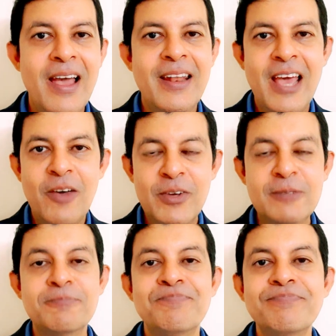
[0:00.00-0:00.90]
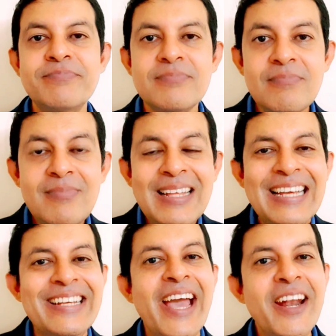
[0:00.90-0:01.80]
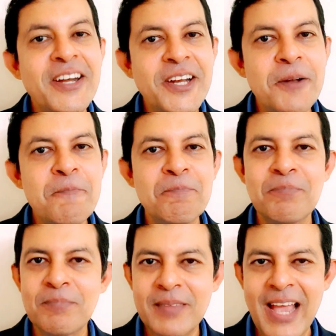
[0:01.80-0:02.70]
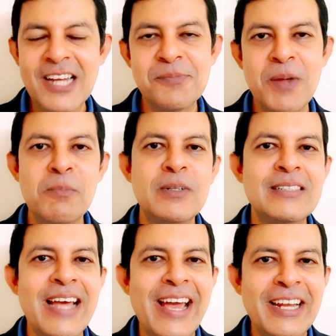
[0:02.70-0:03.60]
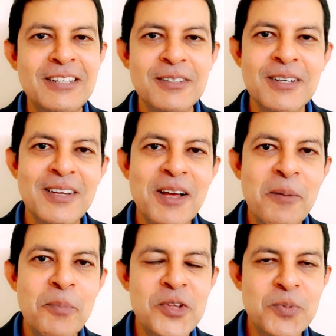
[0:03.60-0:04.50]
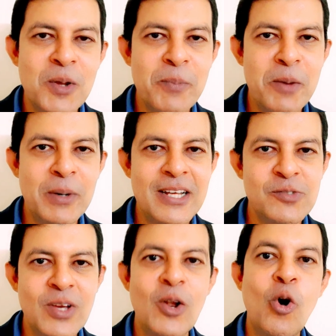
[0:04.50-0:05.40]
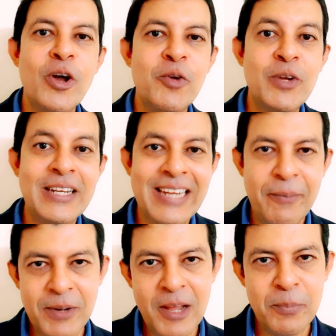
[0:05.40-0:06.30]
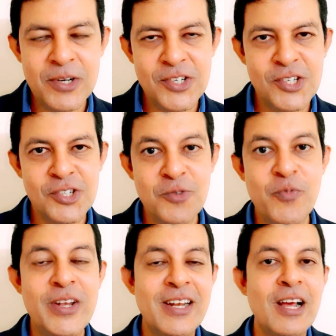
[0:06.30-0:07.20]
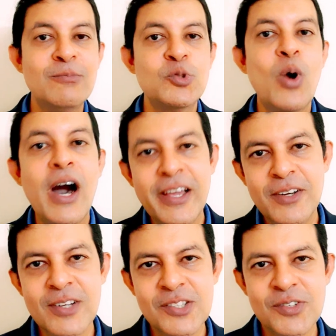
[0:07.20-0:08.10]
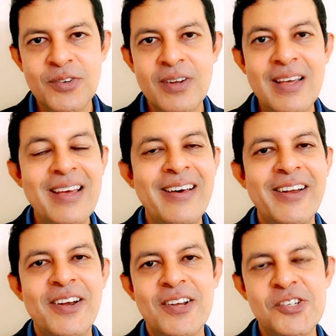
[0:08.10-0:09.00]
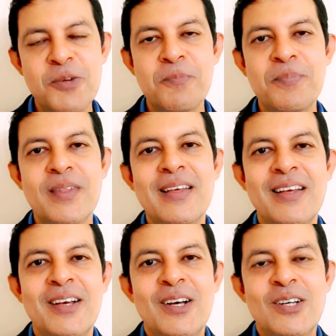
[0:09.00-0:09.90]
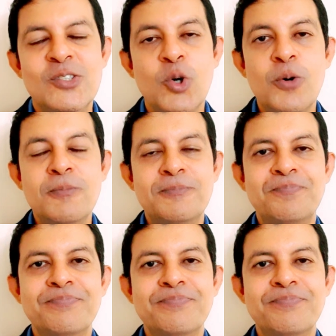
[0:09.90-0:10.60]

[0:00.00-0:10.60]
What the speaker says: and having guaranteed cash payment and principal payment as well, or even capital appreciation when it comes to high interest rate regime. So